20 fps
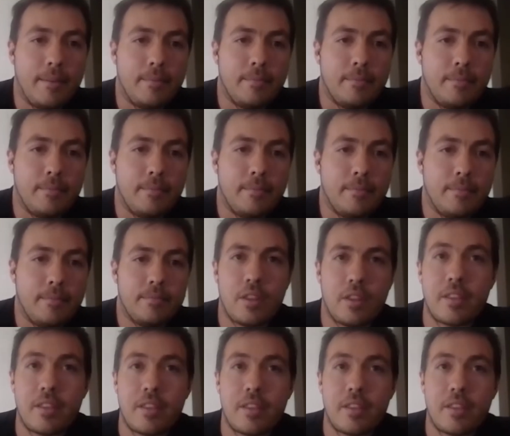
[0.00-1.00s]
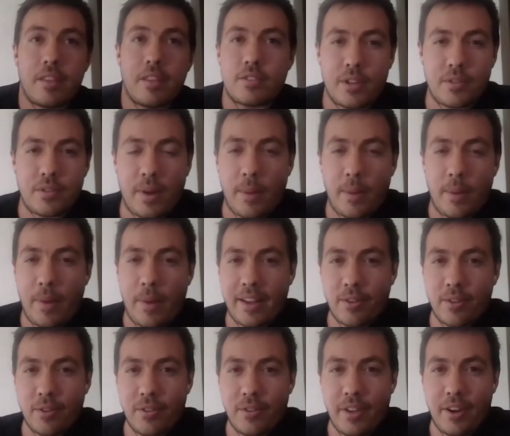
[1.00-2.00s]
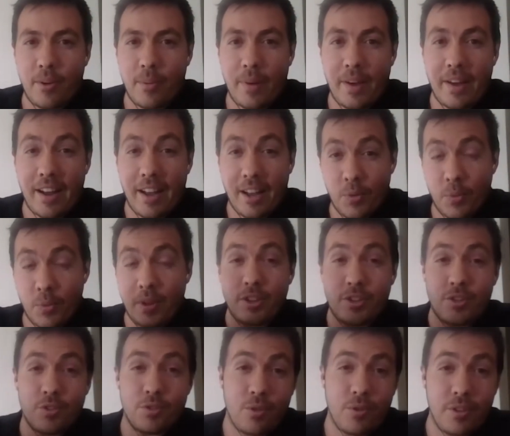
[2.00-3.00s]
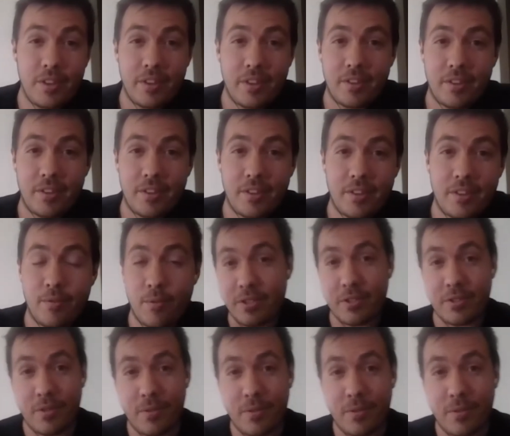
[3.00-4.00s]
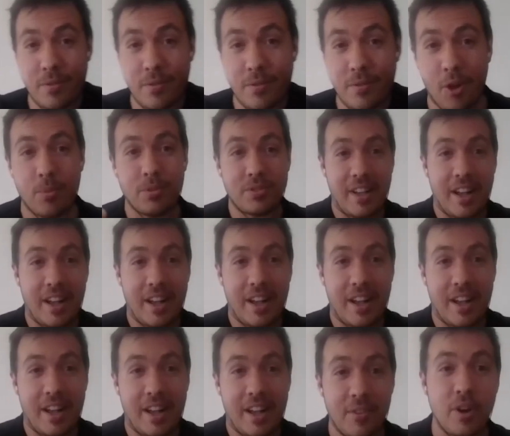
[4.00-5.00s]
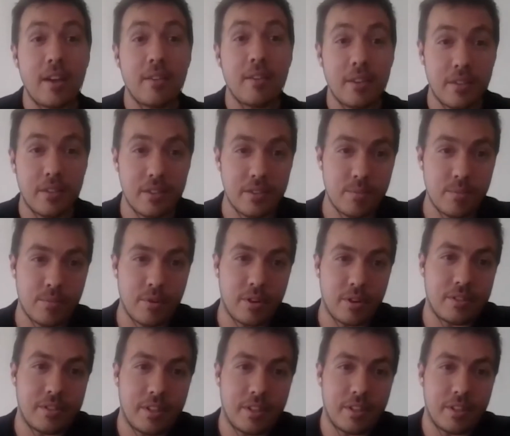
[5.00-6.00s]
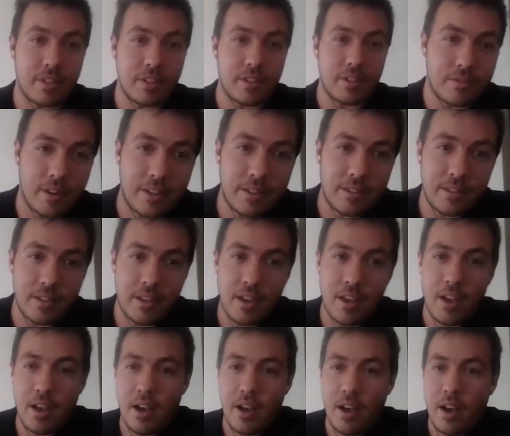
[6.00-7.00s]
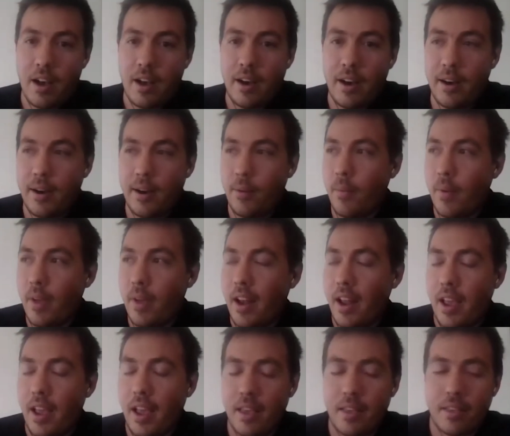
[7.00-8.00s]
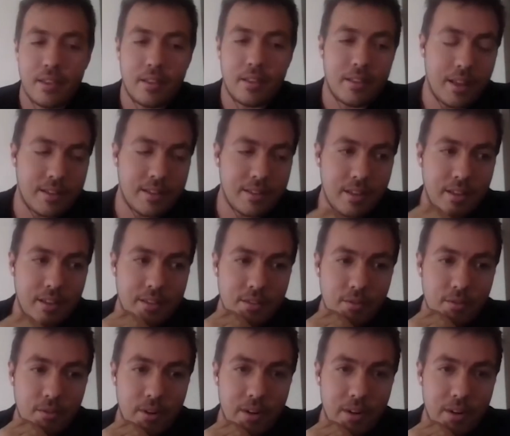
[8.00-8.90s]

You know, there's a question by Michael there about how do we ensure that voices of the global South are driving this process, right? And I think that's